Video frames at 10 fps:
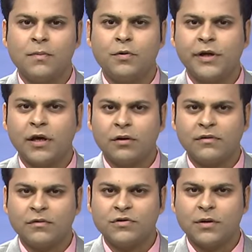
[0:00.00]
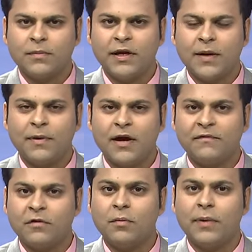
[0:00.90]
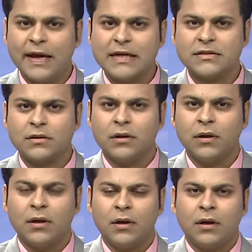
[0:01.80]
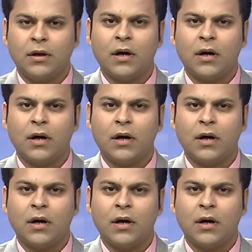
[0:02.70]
putting it on social media platform X. Our